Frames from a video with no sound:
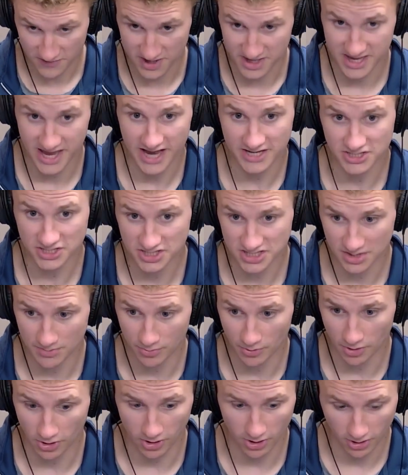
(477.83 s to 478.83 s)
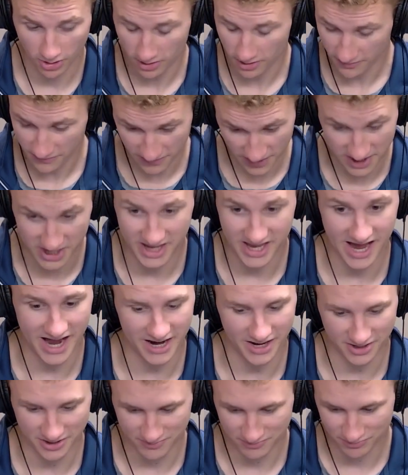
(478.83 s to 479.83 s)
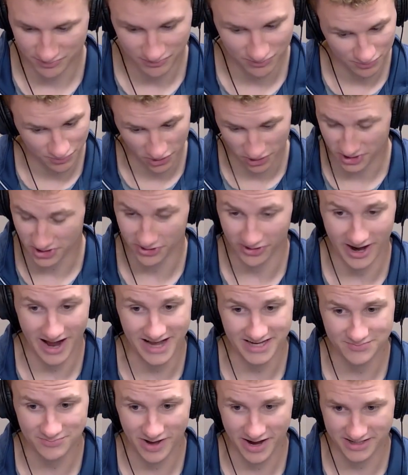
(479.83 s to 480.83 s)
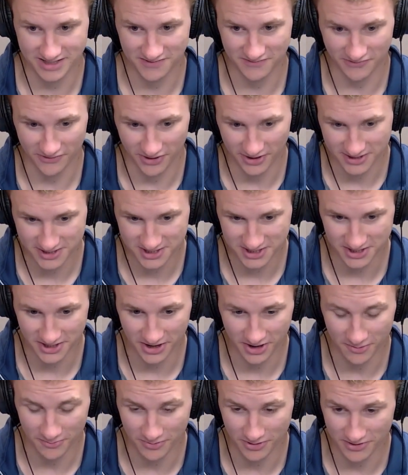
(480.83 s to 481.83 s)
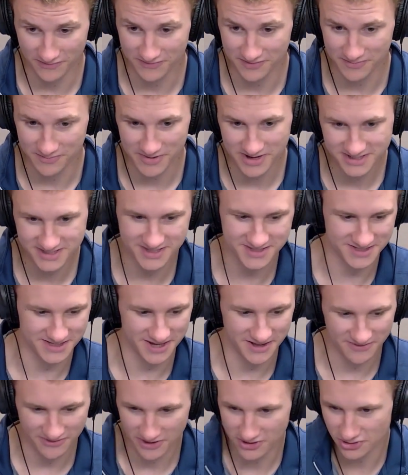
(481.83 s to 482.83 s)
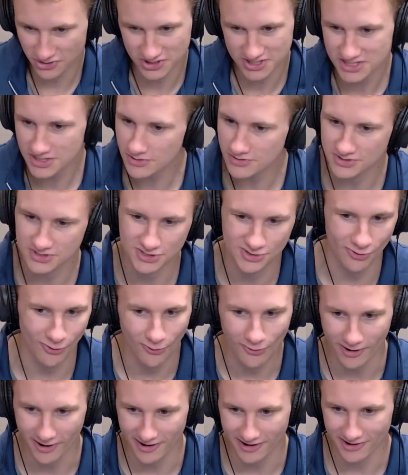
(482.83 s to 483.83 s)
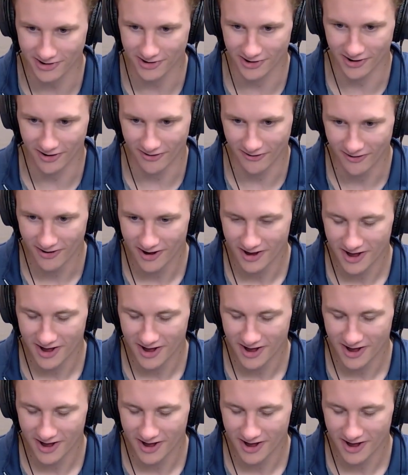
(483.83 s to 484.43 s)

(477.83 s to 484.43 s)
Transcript: If he catches the ball, then you got to book your ass back to first, you know. But if he misses it, then you're still scoring, you know.